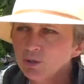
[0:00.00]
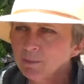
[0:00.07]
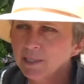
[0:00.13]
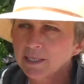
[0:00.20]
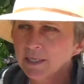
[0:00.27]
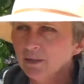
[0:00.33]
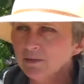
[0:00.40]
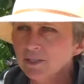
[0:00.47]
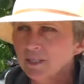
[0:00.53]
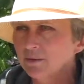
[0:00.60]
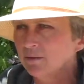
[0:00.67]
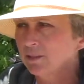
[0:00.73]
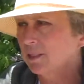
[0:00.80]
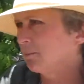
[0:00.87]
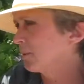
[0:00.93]
to be clone
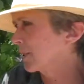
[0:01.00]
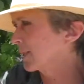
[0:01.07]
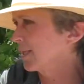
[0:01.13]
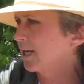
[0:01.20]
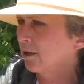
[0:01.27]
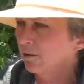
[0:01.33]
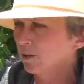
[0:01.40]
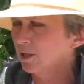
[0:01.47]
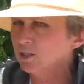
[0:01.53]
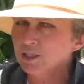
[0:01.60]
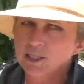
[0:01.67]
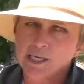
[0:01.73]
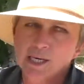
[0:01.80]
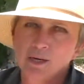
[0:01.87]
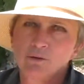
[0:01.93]
70, but now it's
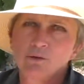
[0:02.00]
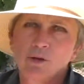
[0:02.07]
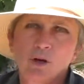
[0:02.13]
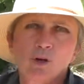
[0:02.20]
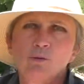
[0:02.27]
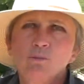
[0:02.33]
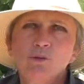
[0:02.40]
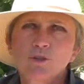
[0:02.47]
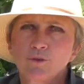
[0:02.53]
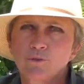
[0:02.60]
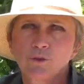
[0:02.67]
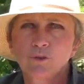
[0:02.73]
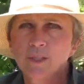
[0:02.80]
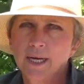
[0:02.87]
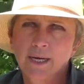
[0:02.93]
clone
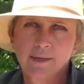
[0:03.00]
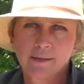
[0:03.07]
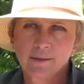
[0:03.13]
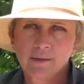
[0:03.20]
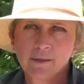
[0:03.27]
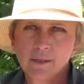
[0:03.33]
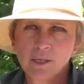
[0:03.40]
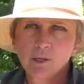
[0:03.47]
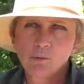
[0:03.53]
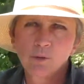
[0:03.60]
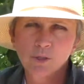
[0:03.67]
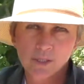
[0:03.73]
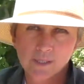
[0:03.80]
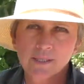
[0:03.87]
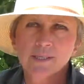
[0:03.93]
Colmoesfontein,
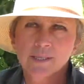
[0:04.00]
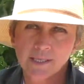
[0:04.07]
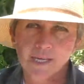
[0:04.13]
which is this